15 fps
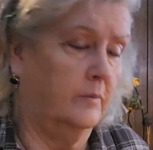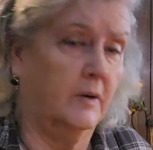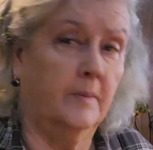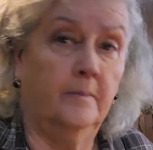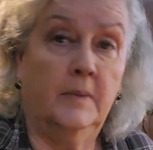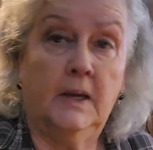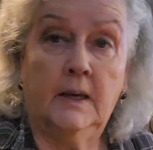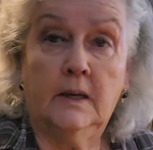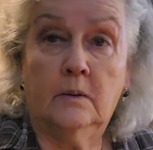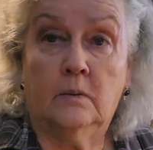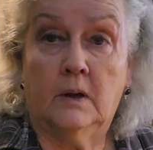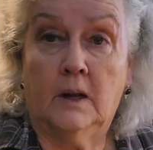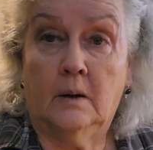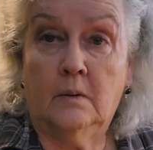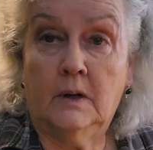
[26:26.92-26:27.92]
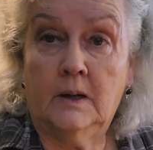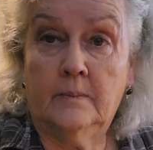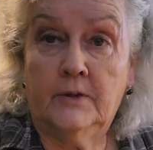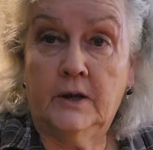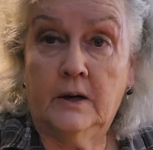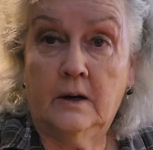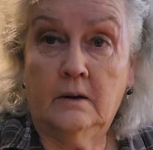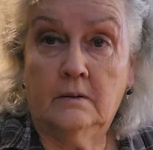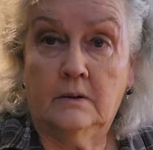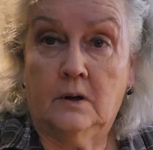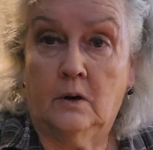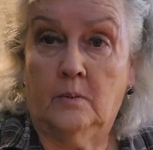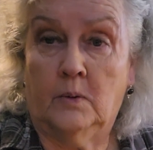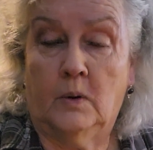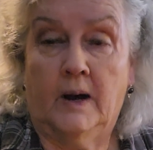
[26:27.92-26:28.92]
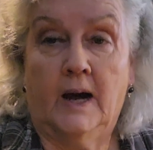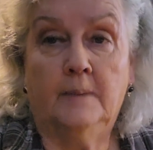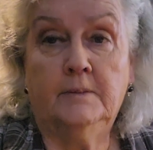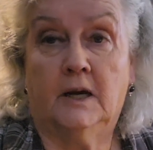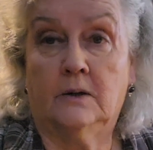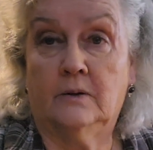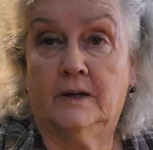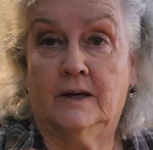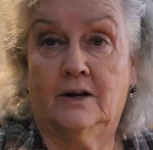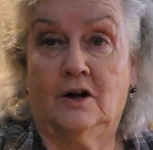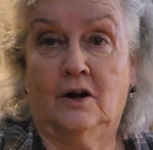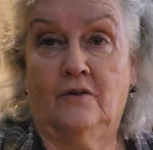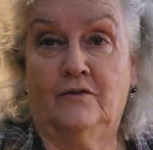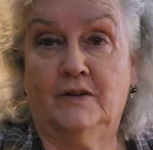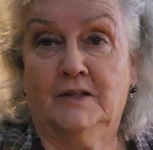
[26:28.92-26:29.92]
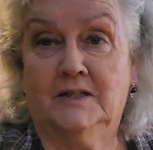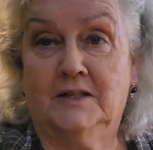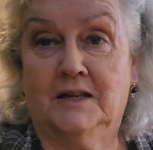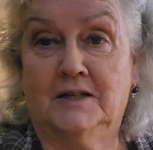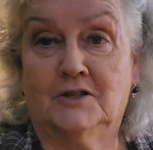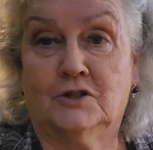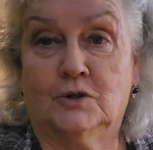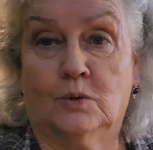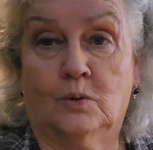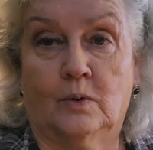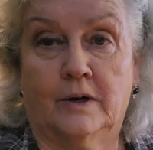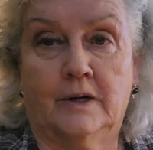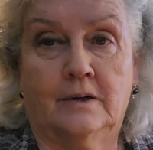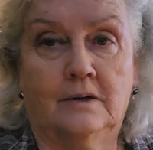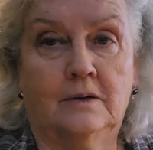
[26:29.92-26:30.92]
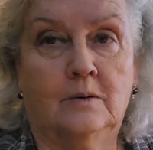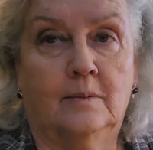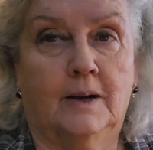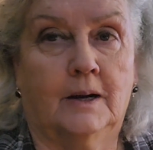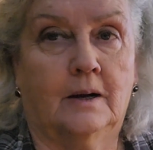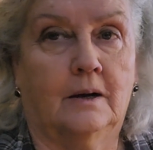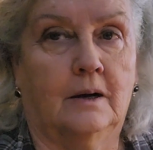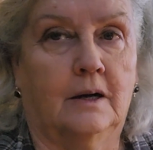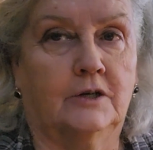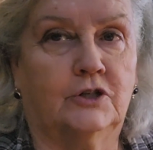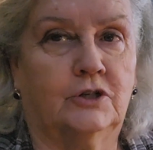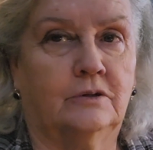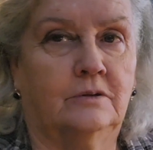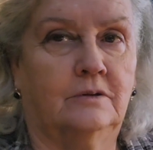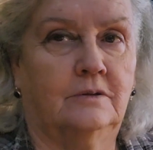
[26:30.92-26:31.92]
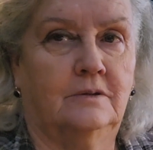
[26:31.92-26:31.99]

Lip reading: But me, when I went up there, oh boy, I'm not going to get off into that story. Oh my gosh.